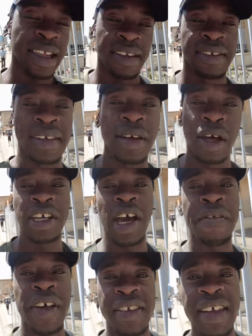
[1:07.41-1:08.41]
that's in, on the
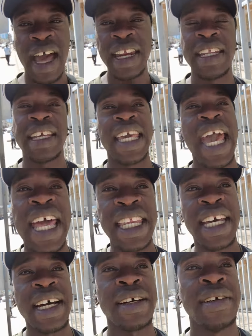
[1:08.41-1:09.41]
other side in
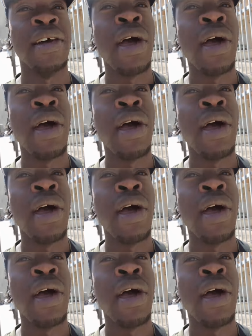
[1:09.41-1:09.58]
Kenya.